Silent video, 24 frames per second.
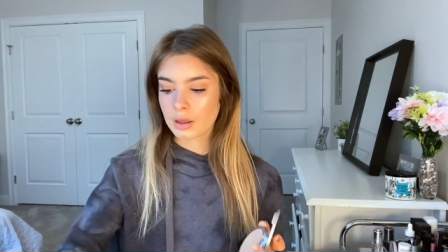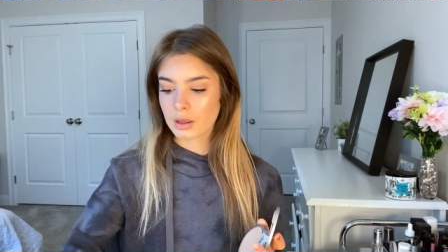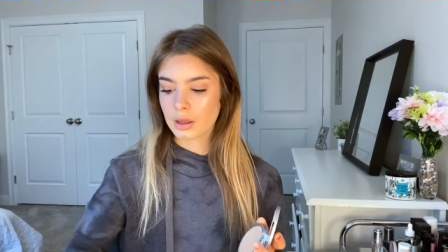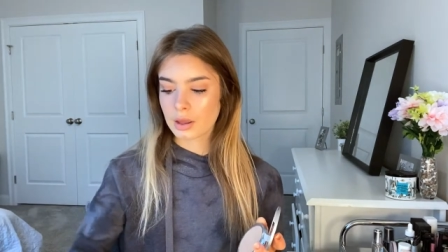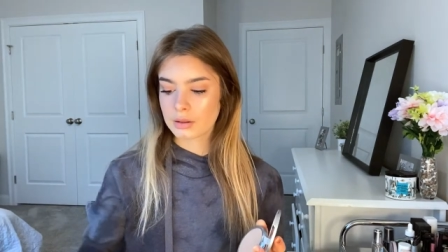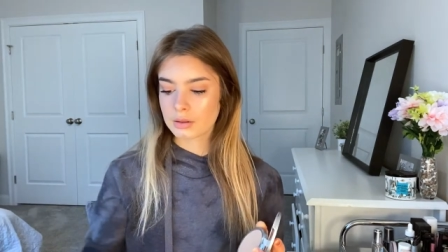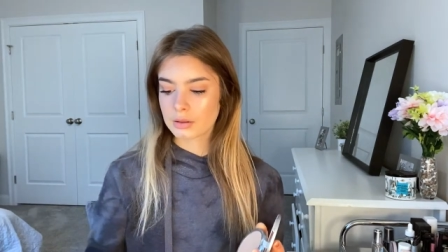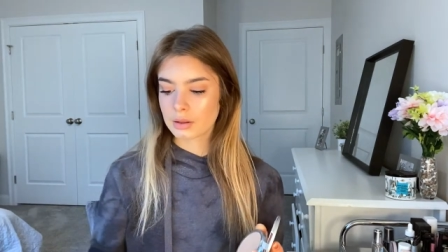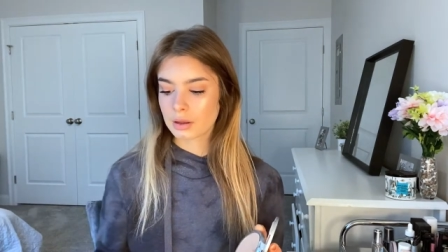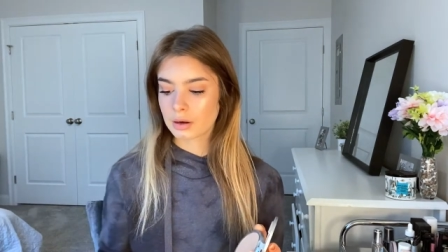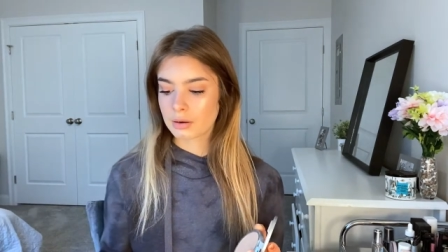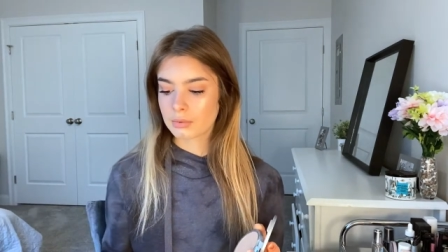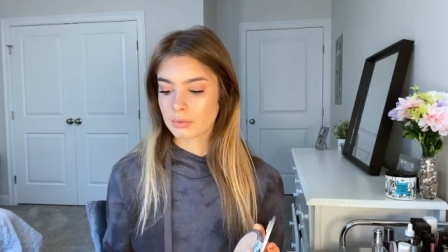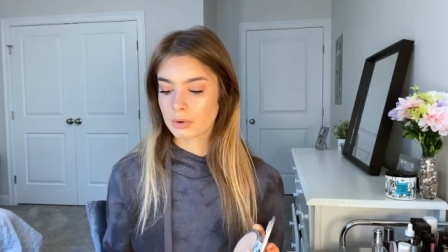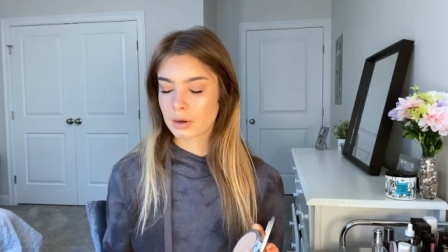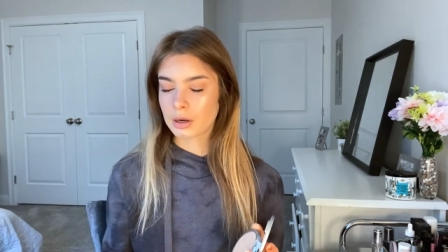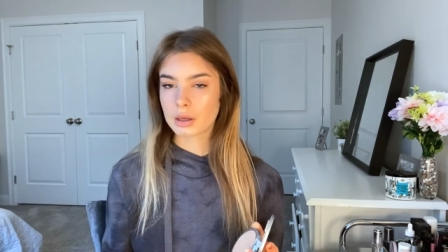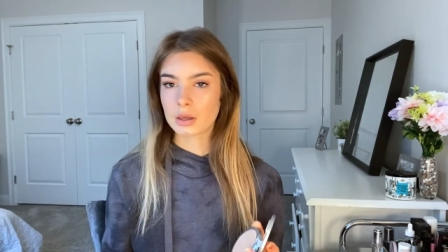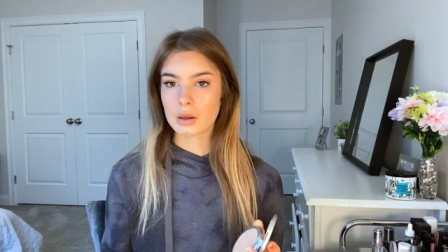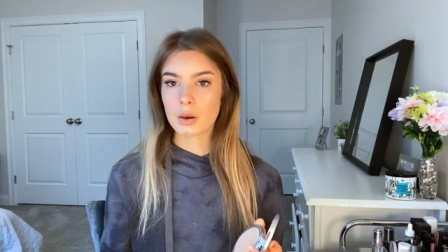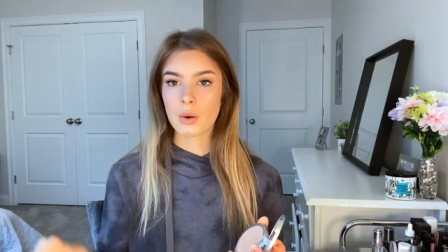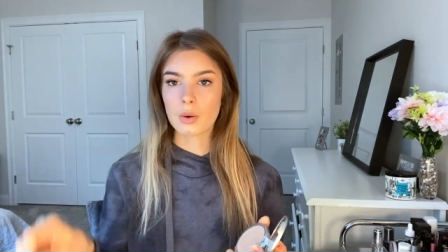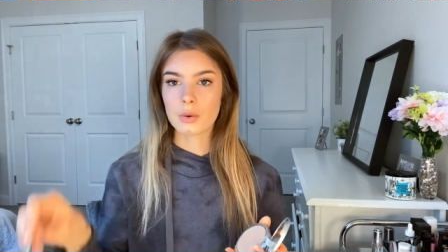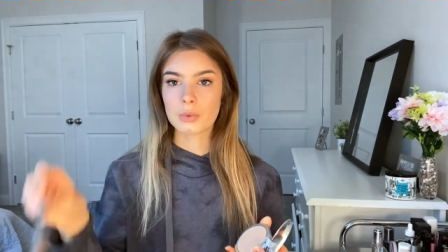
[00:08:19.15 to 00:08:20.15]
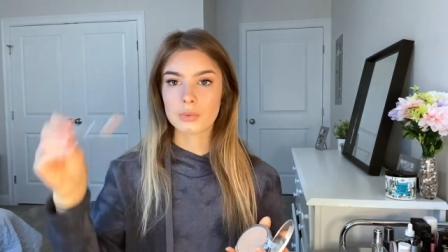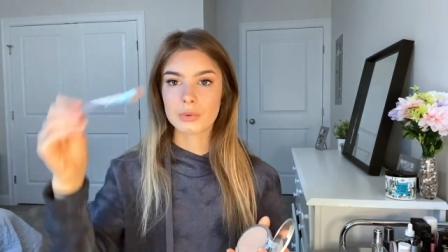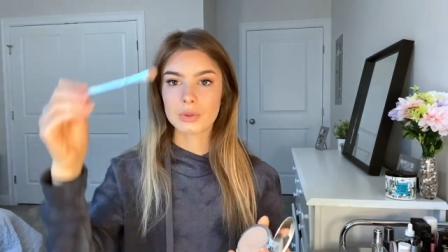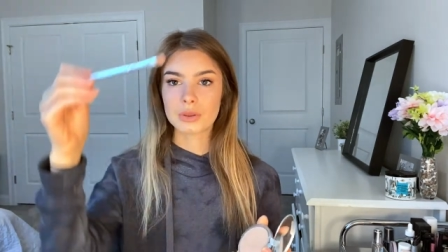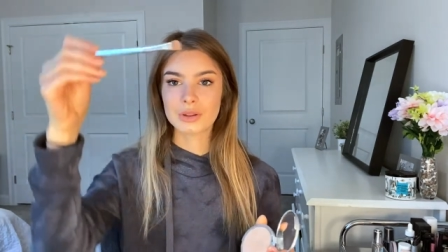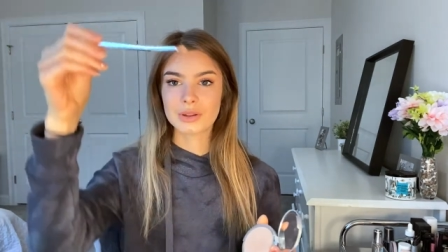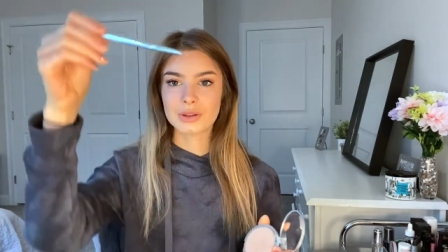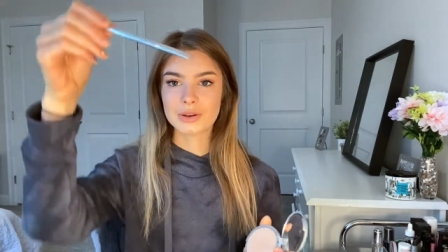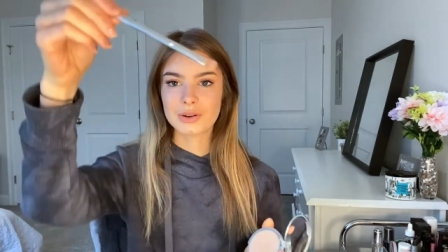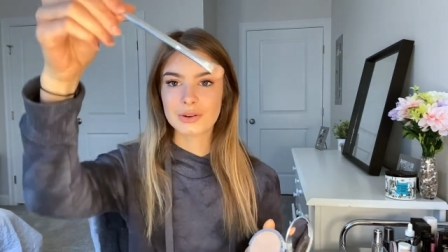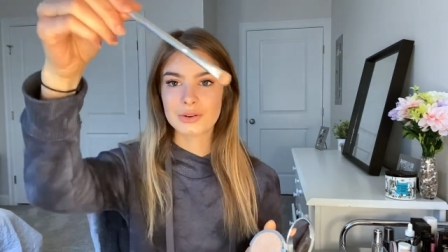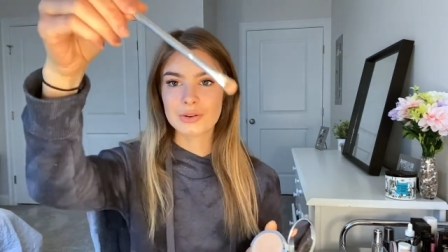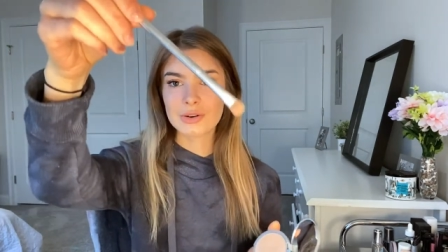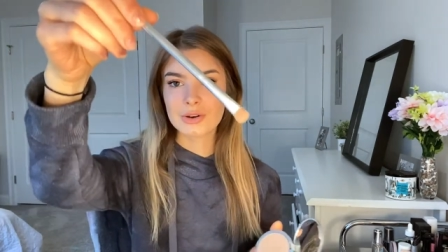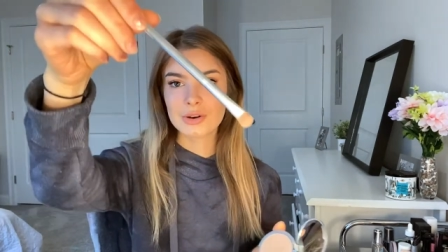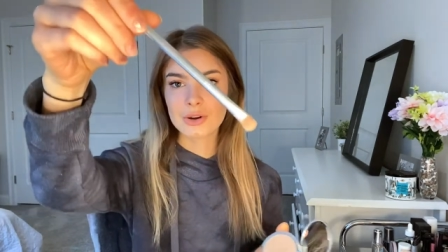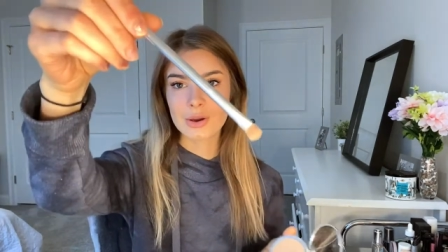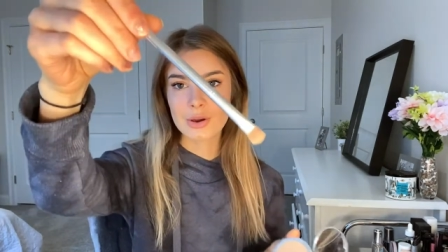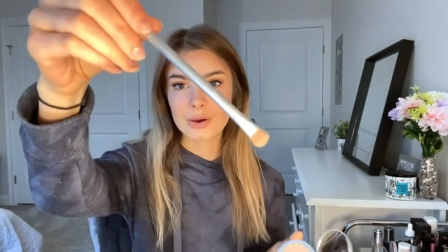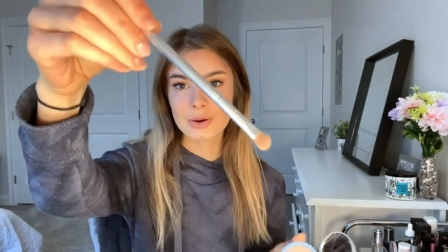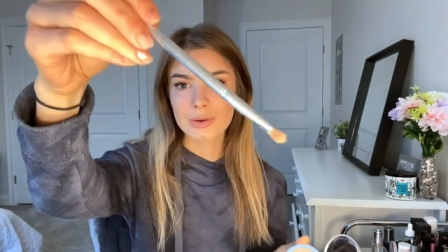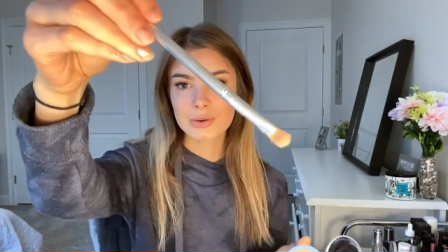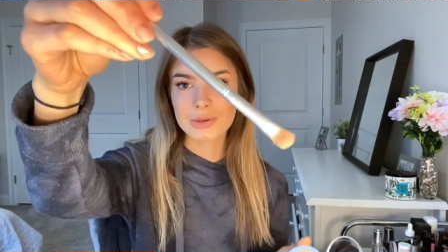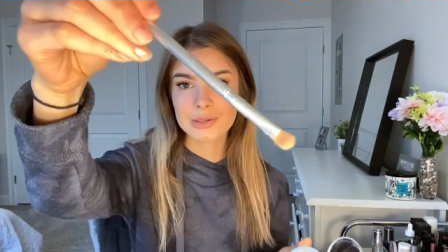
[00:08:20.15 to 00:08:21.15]
And then I'm gonna go in with a little
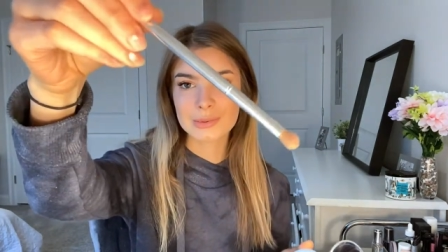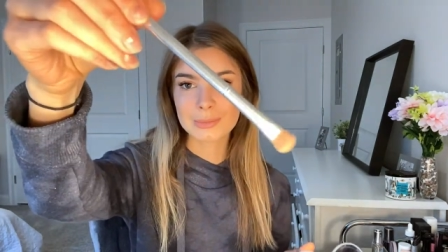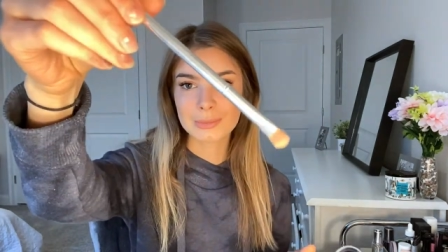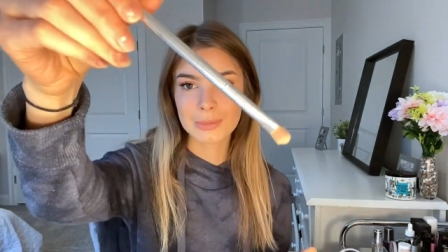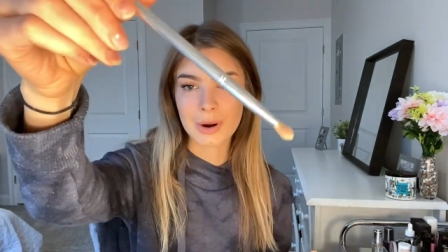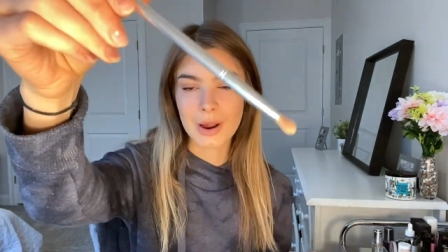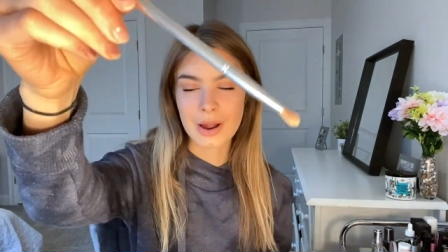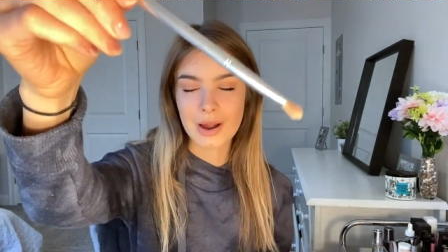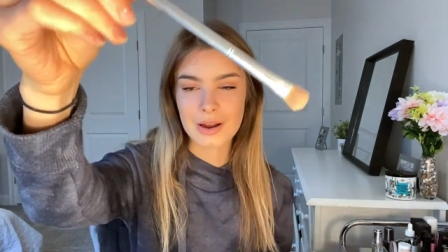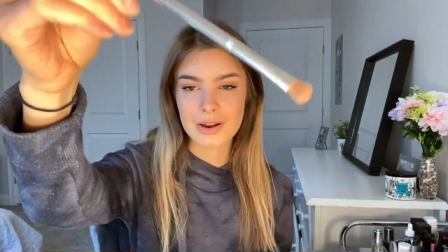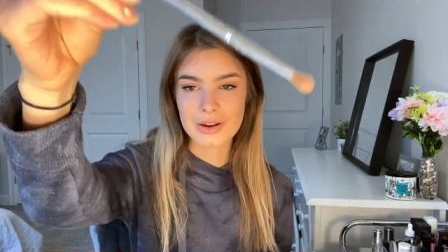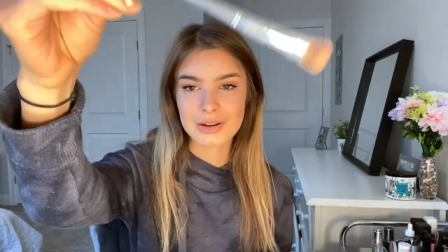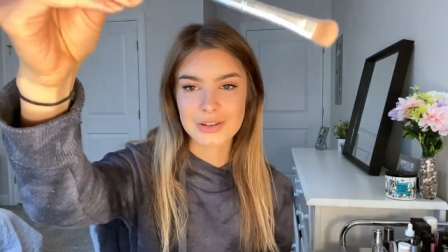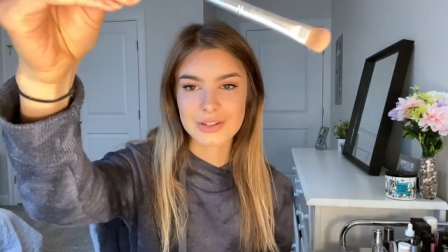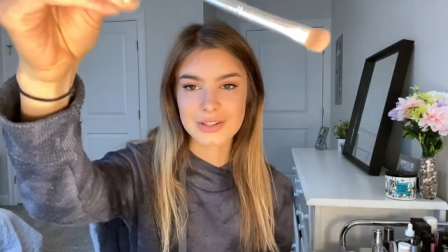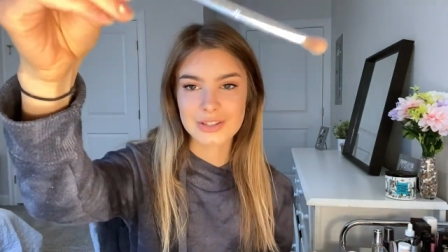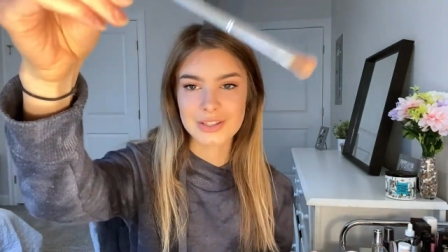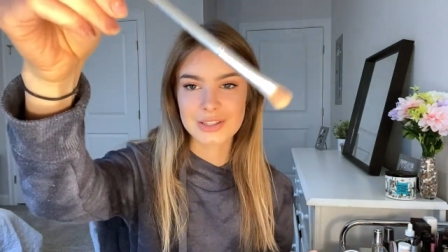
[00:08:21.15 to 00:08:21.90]
nose brush.